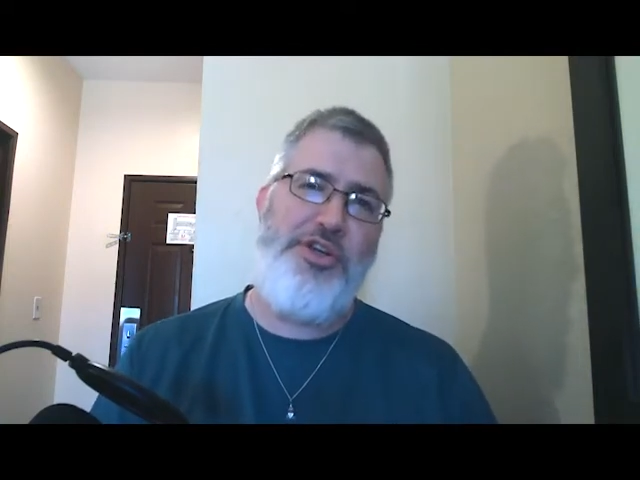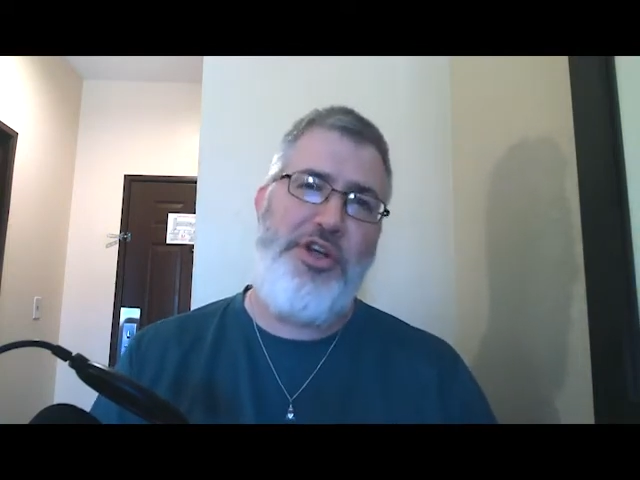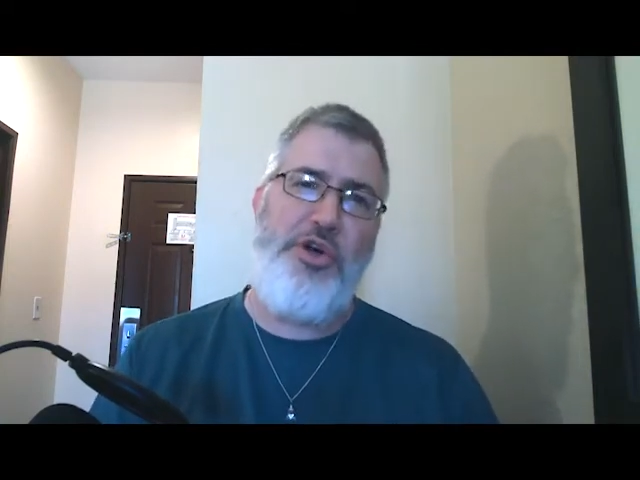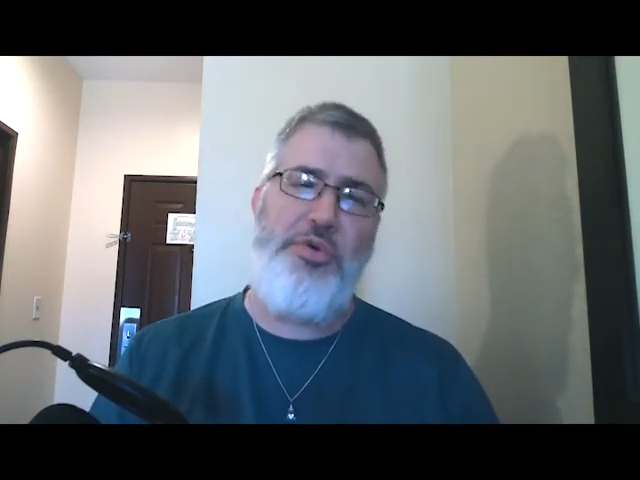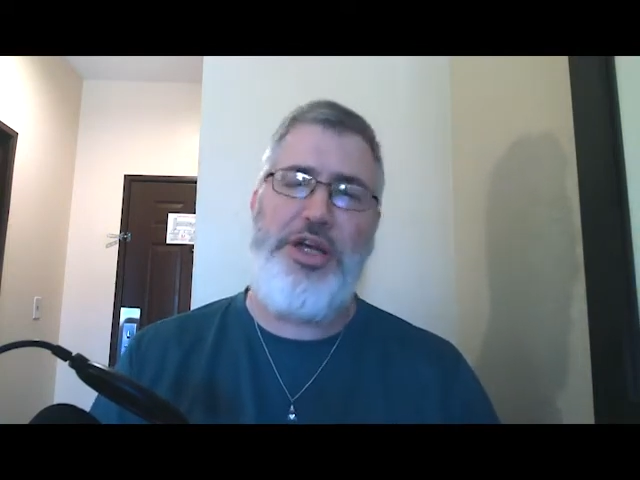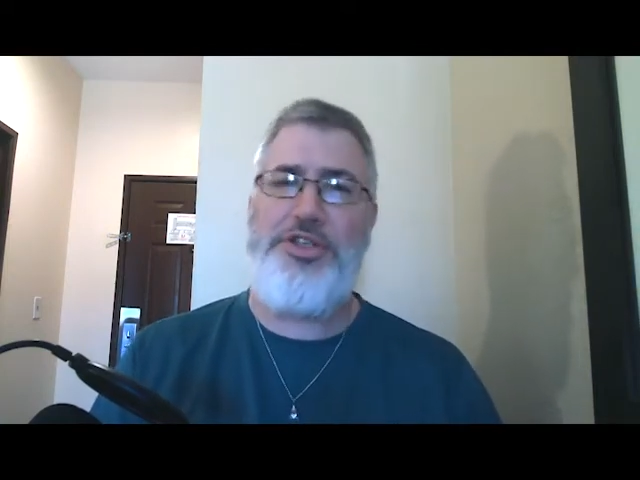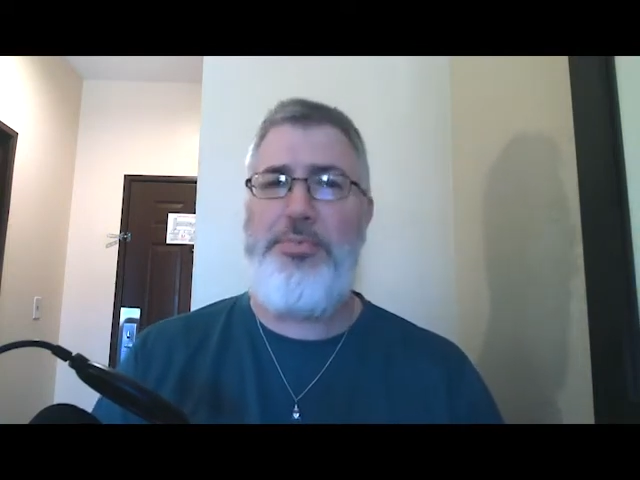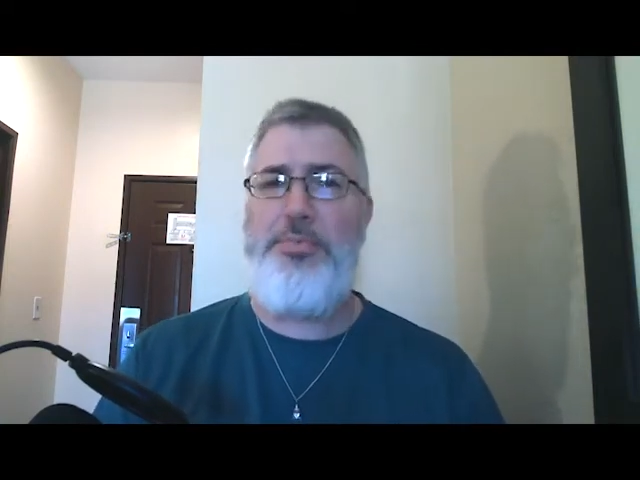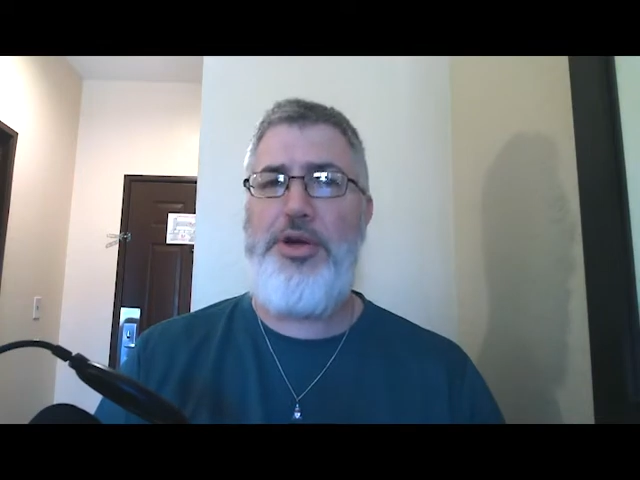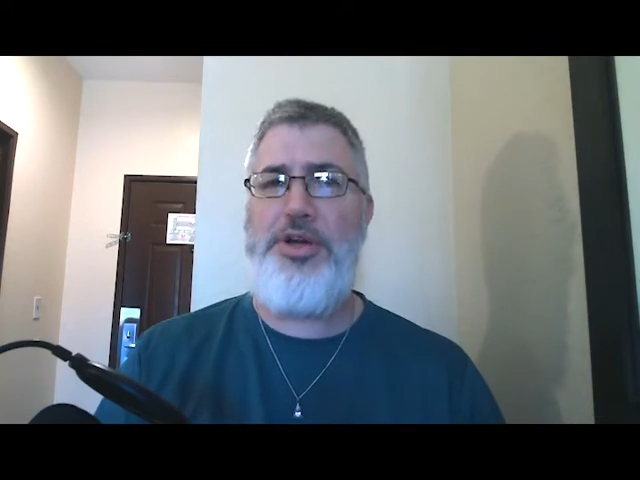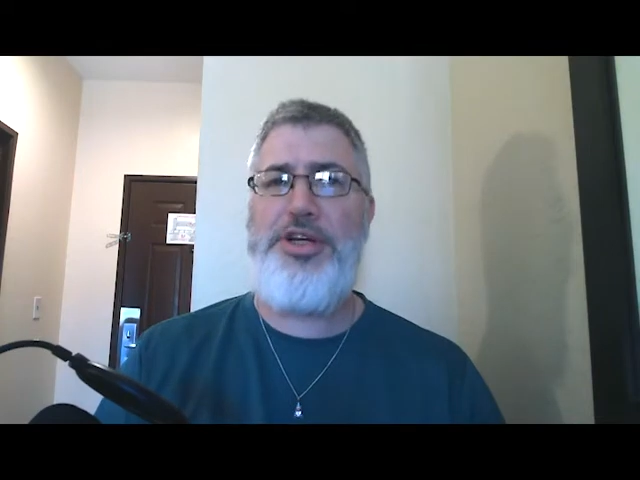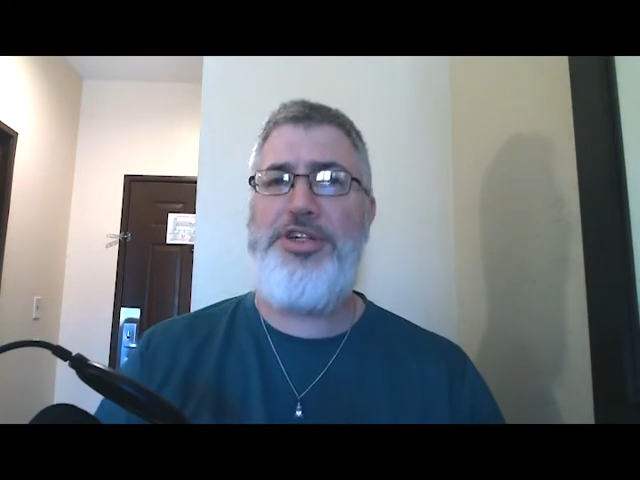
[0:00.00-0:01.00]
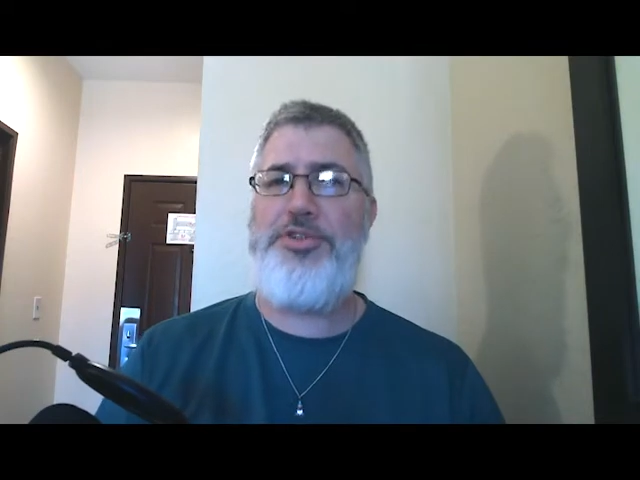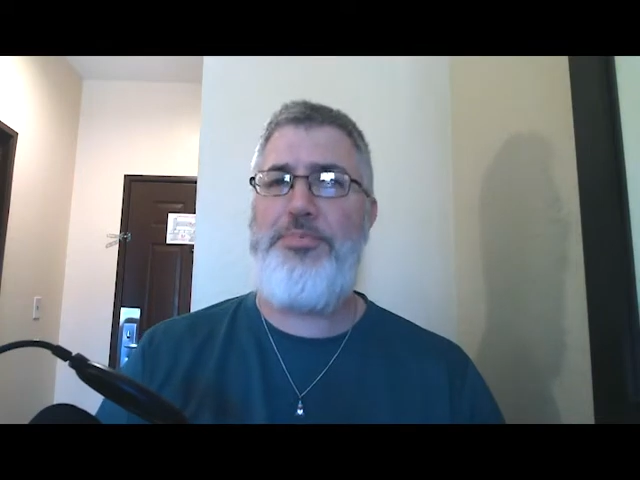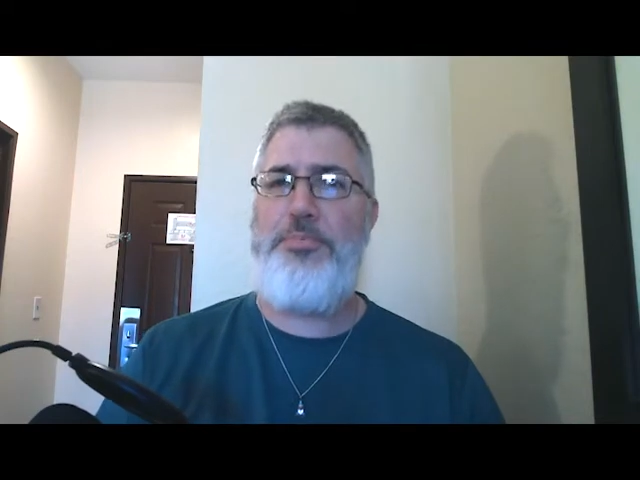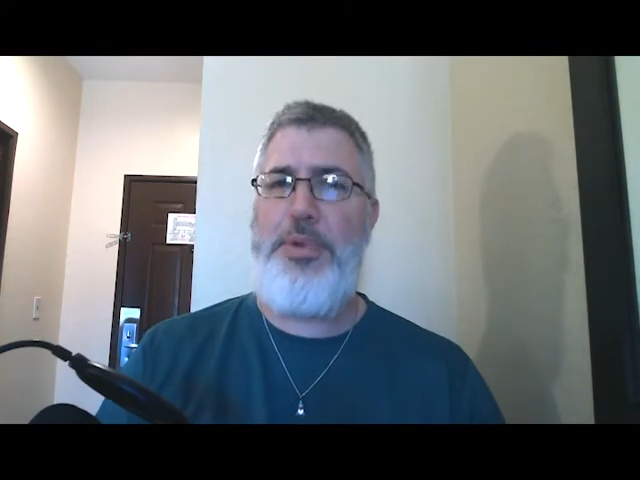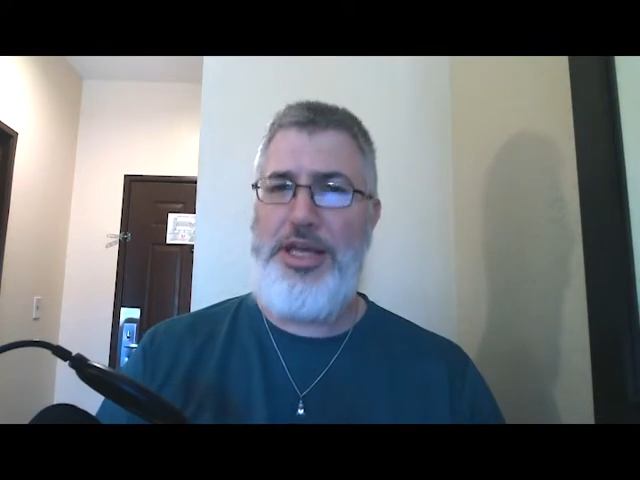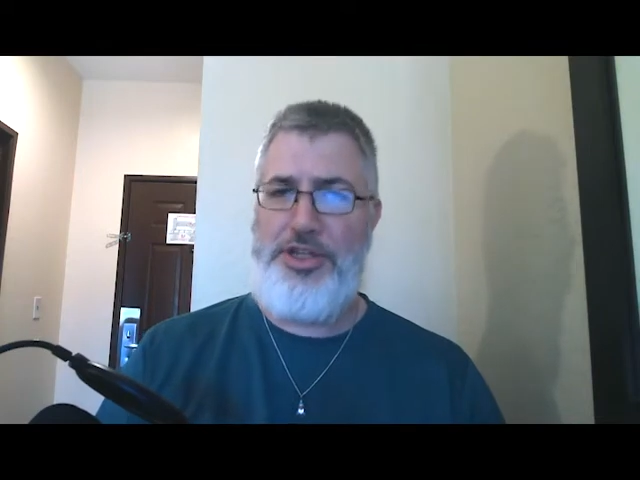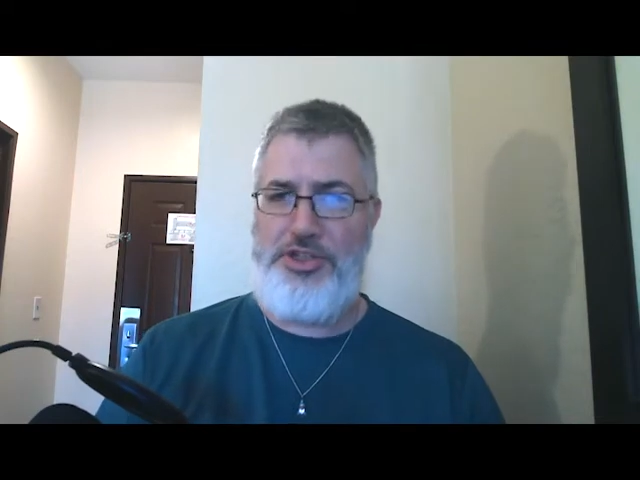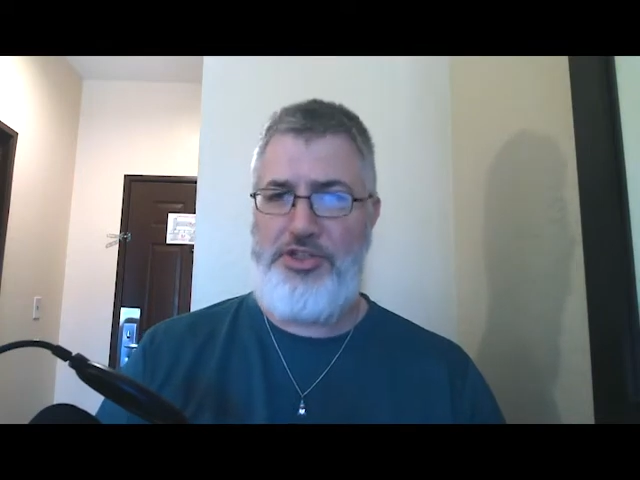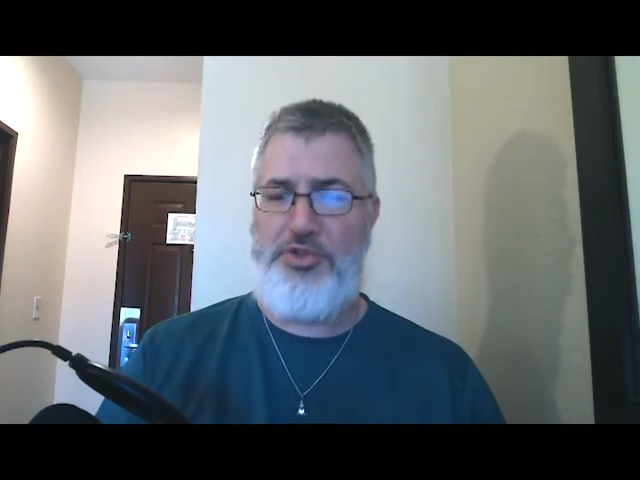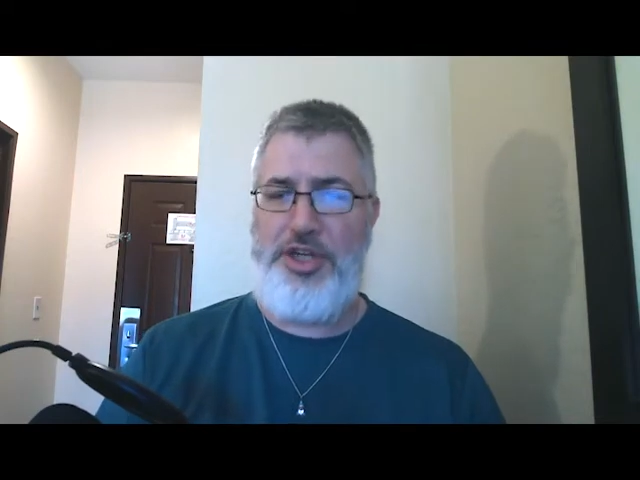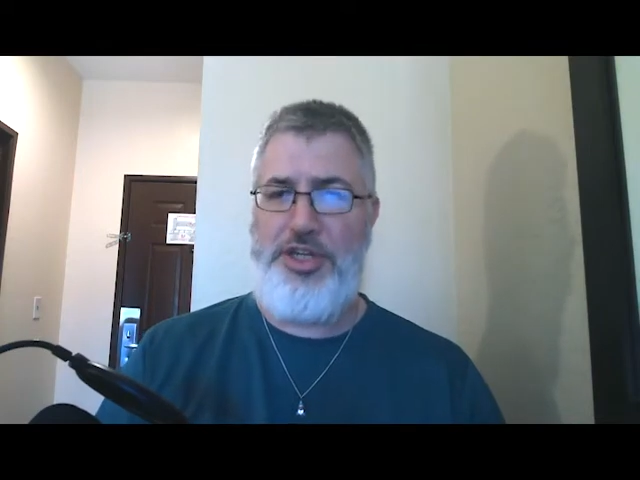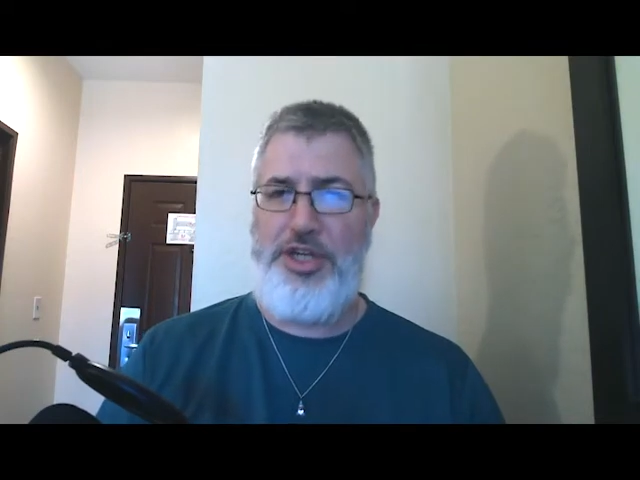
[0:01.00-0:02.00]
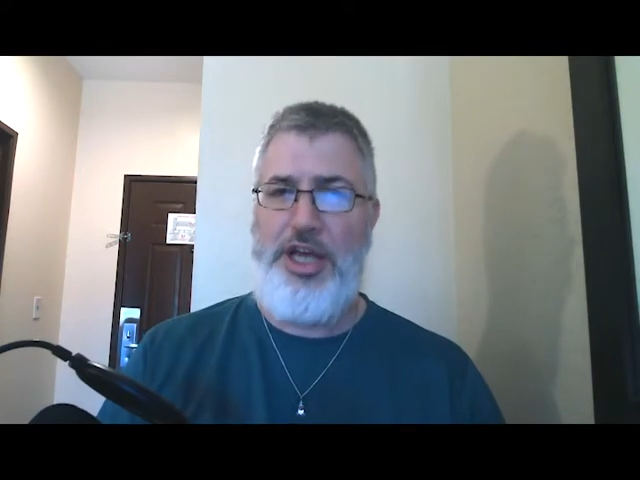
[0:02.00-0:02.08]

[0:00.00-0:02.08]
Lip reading: known as America's Main Street.